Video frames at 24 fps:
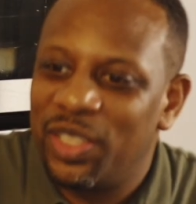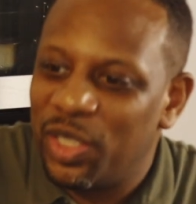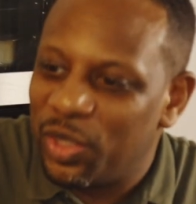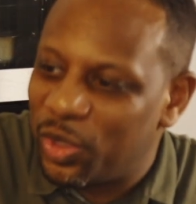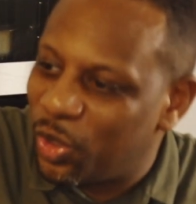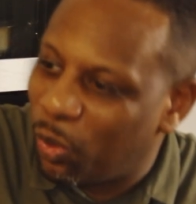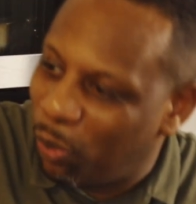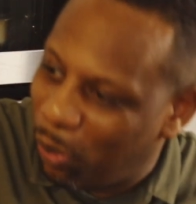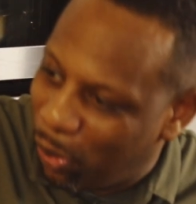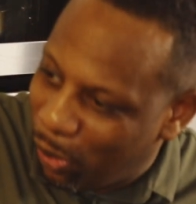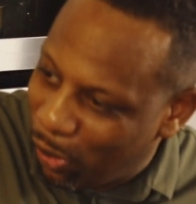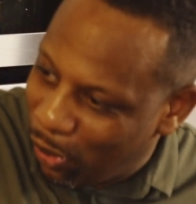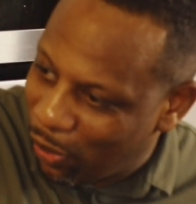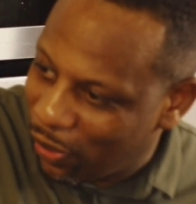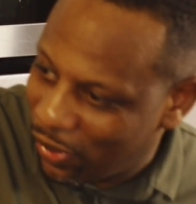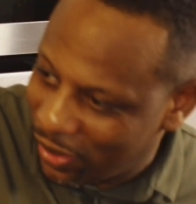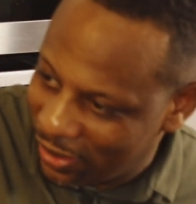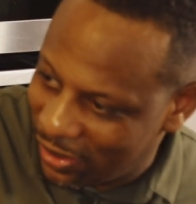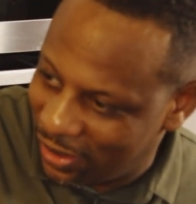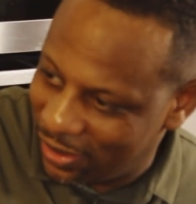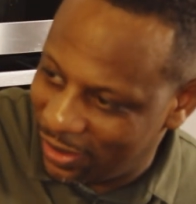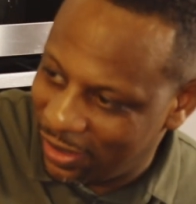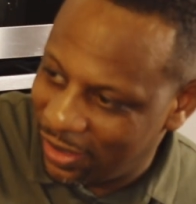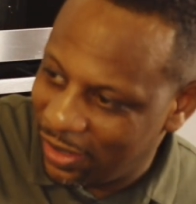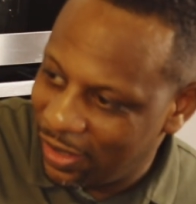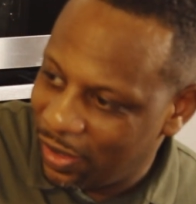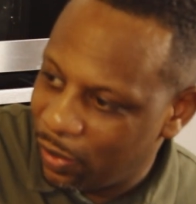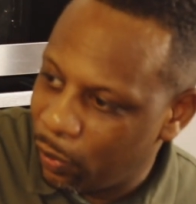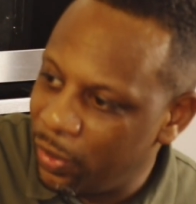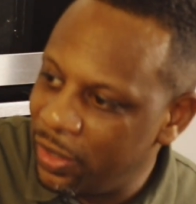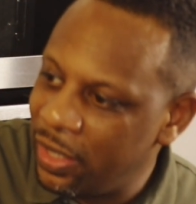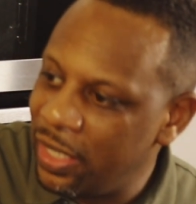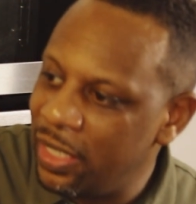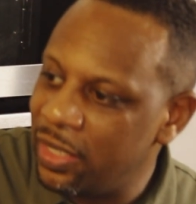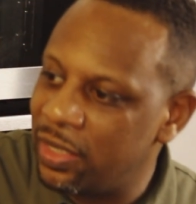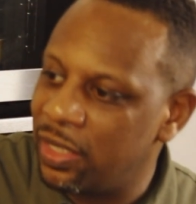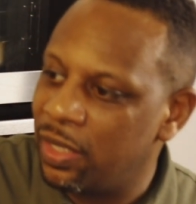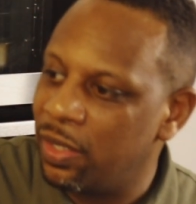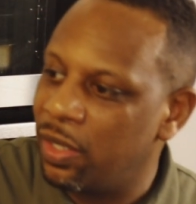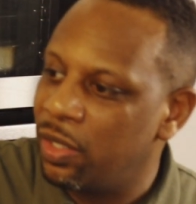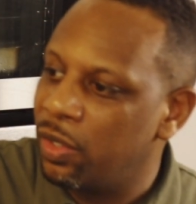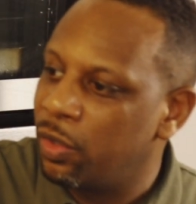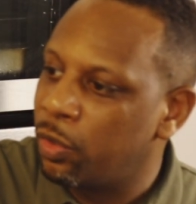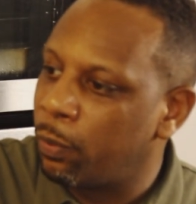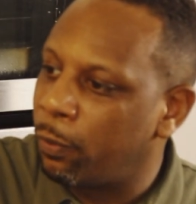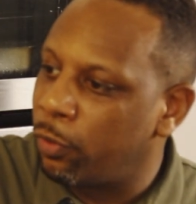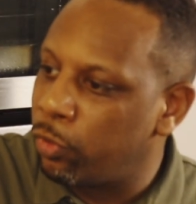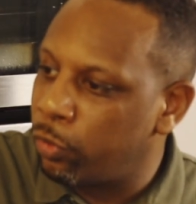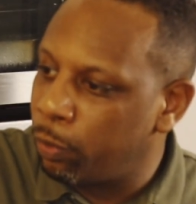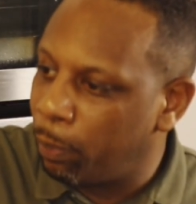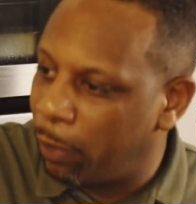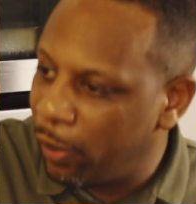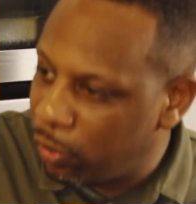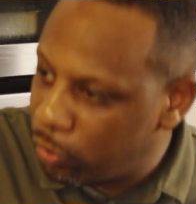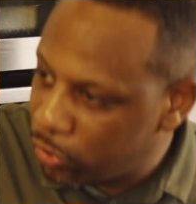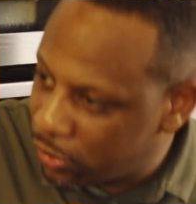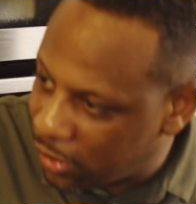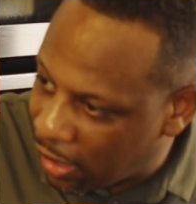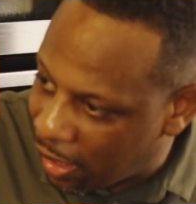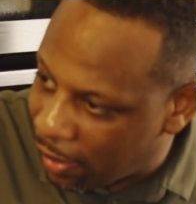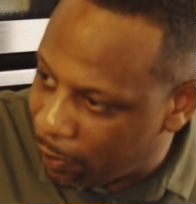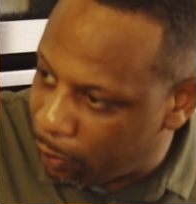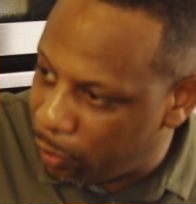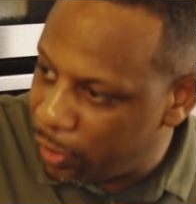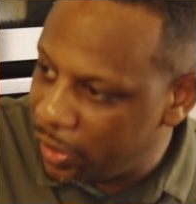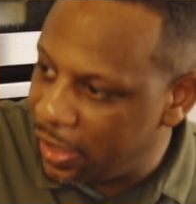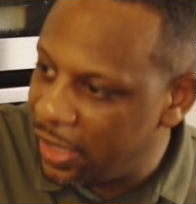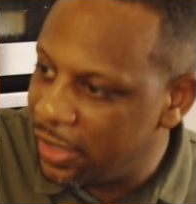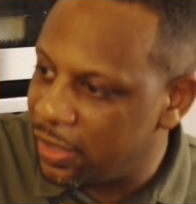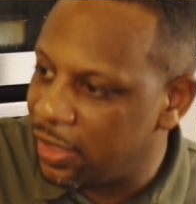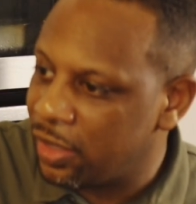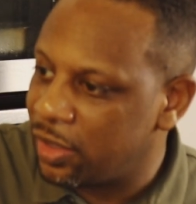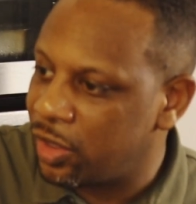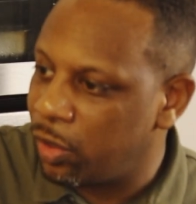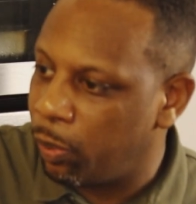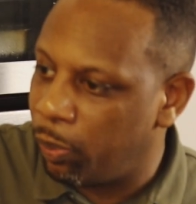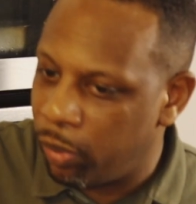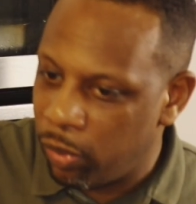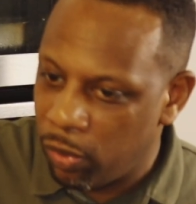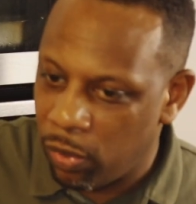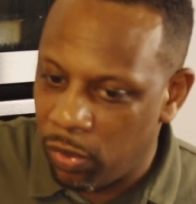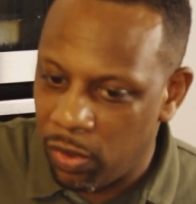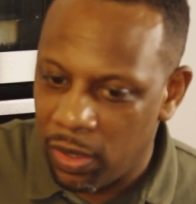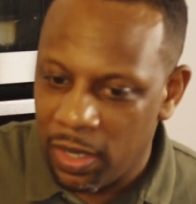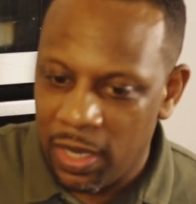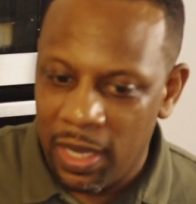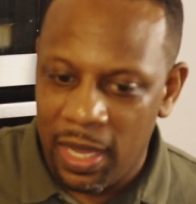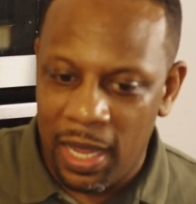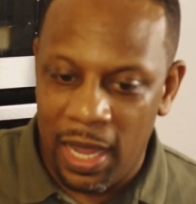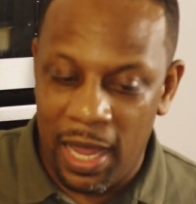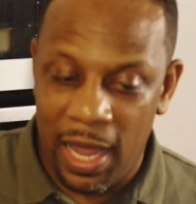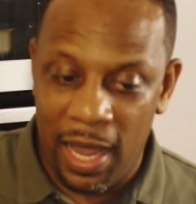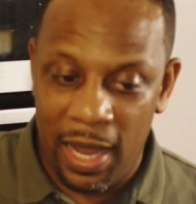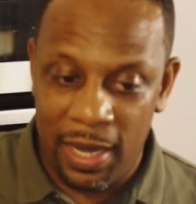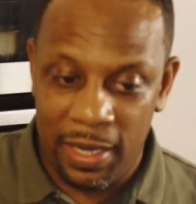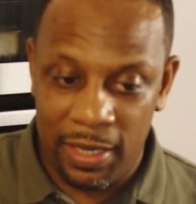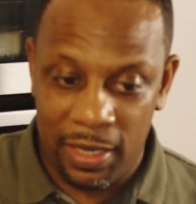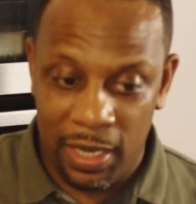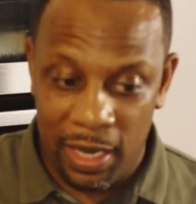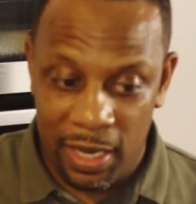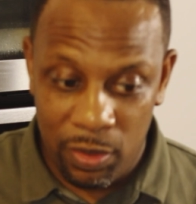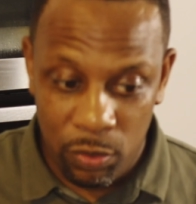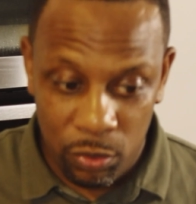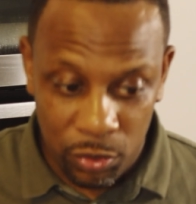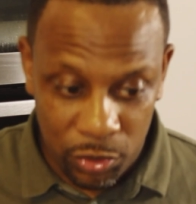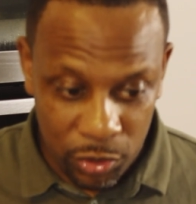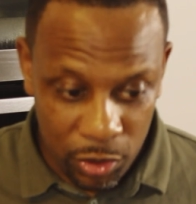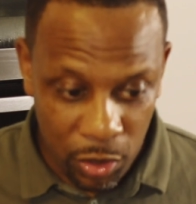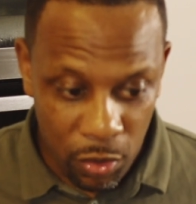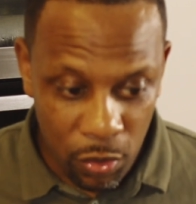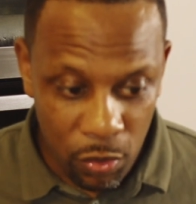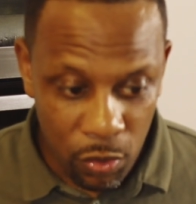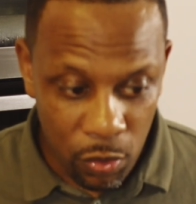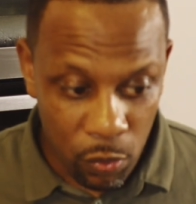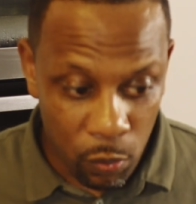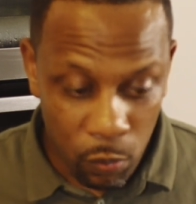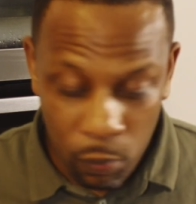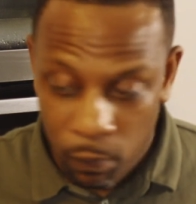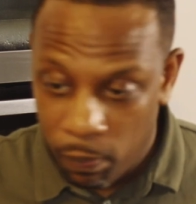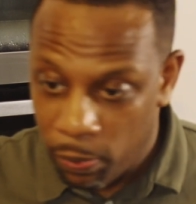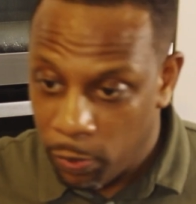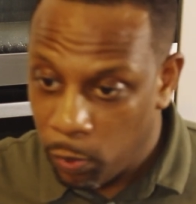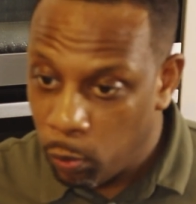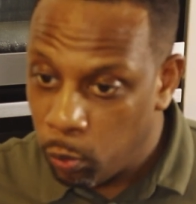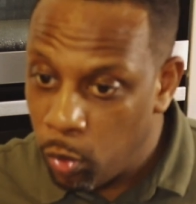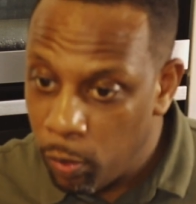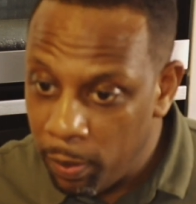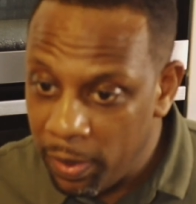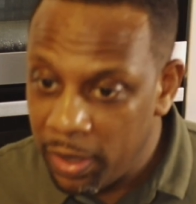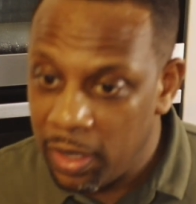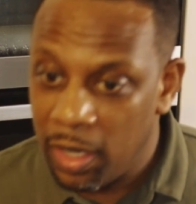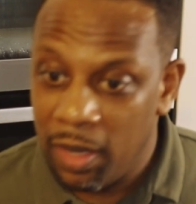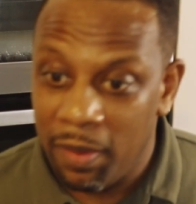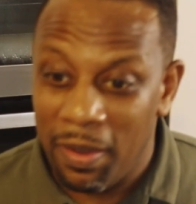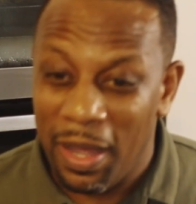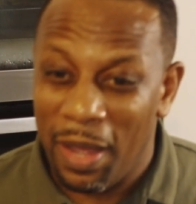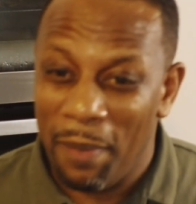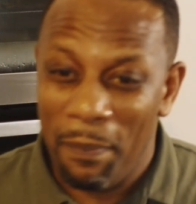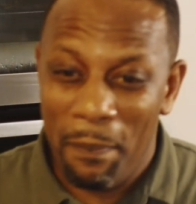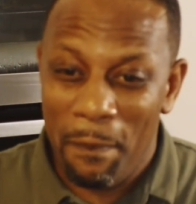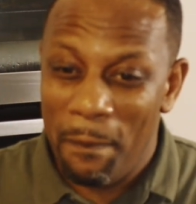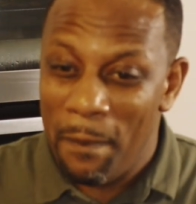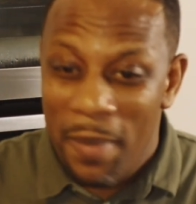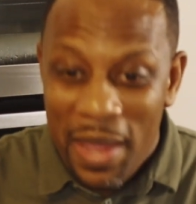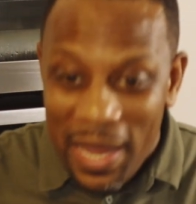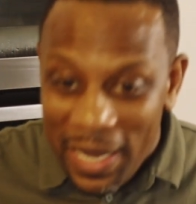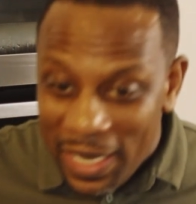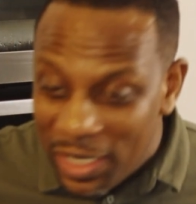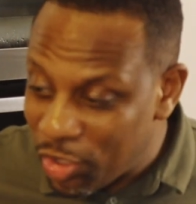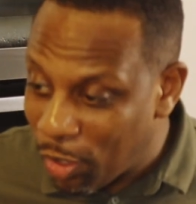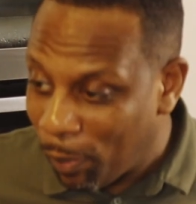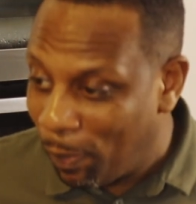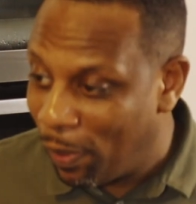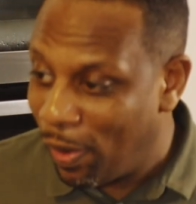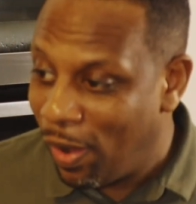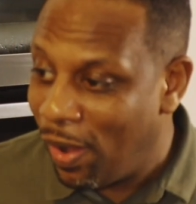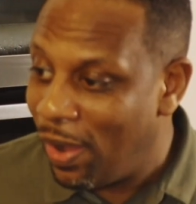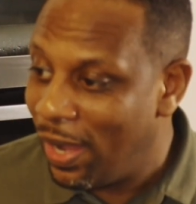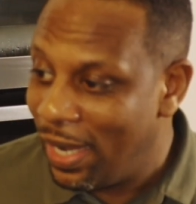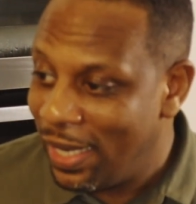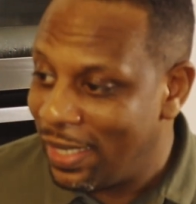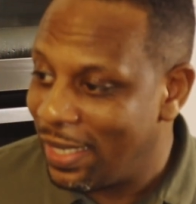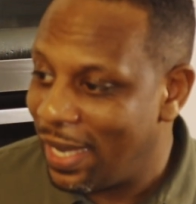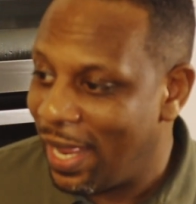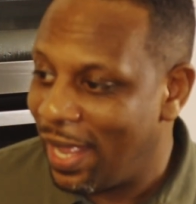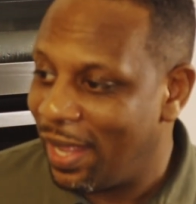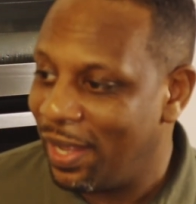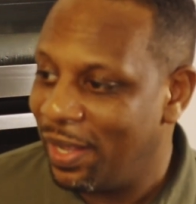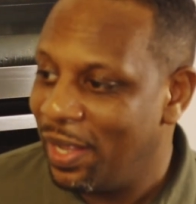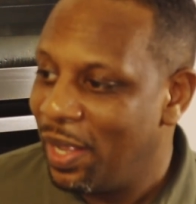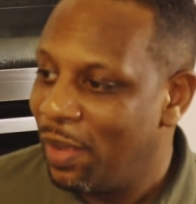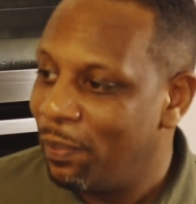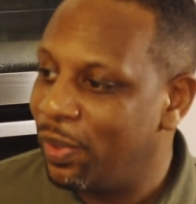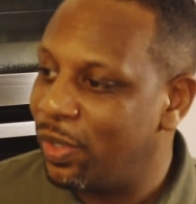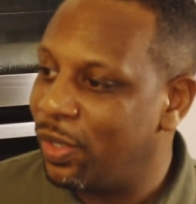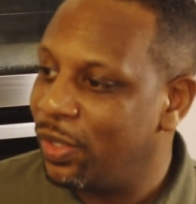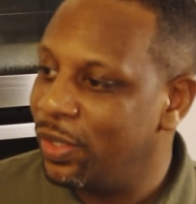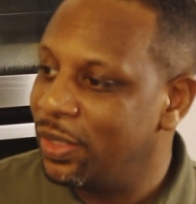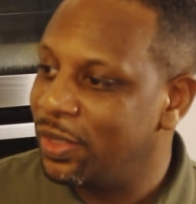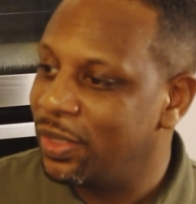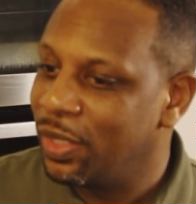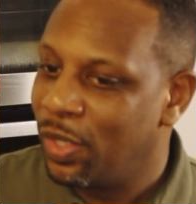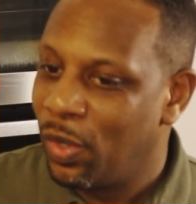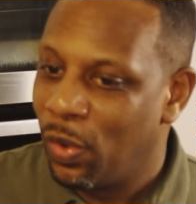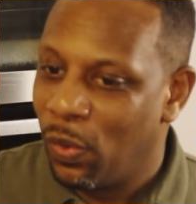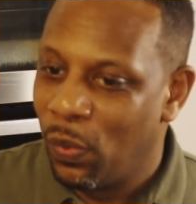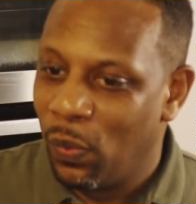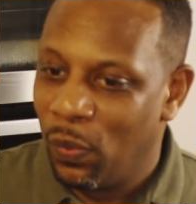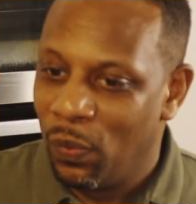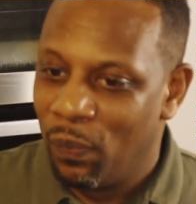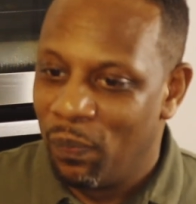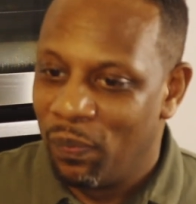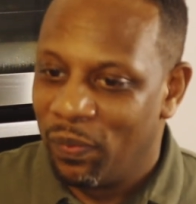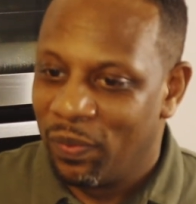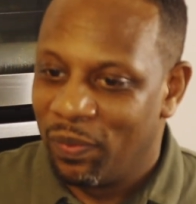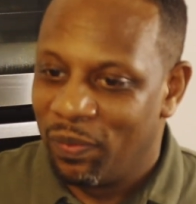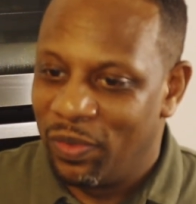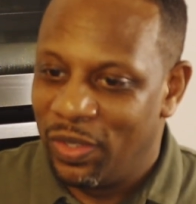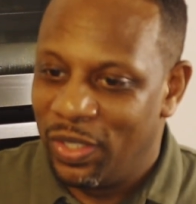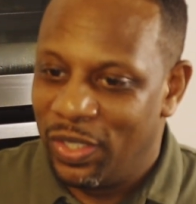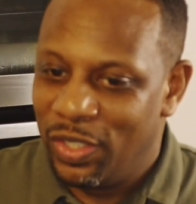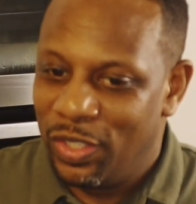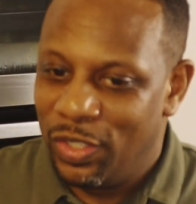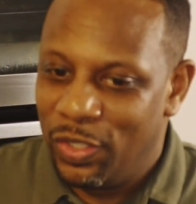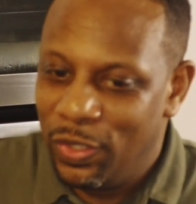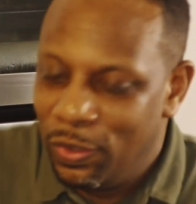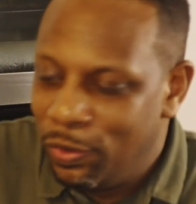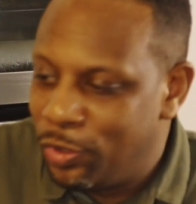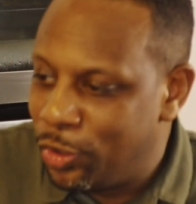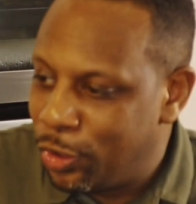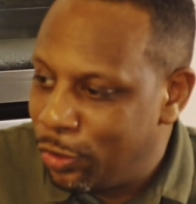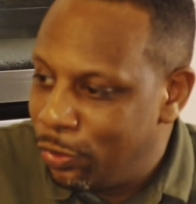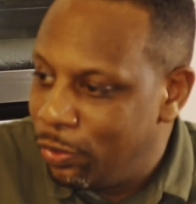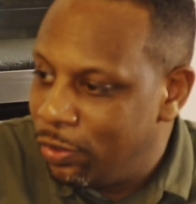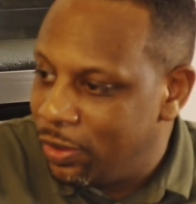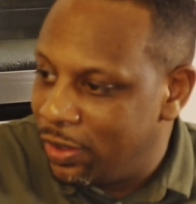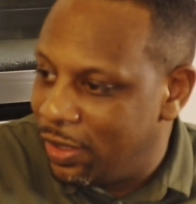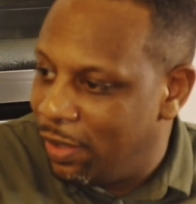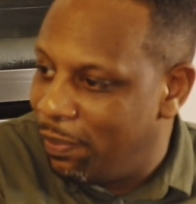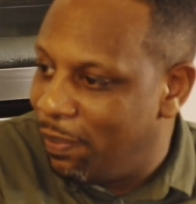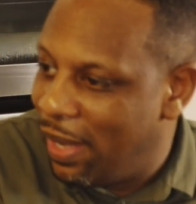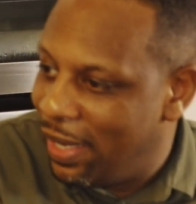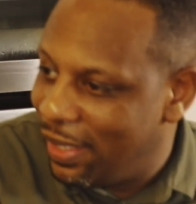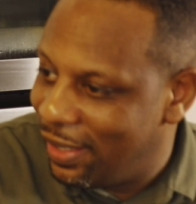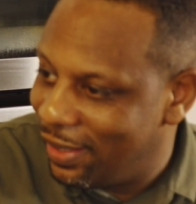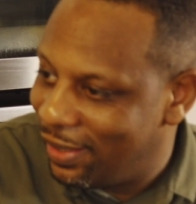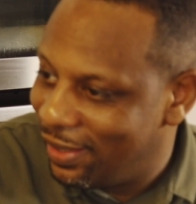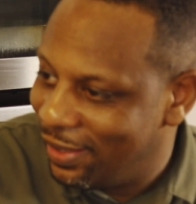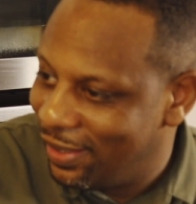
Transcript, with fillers: to support. Yeah, we need to than... build up. We need to support, and and also women are a major part in that of because. Course. You choose the men.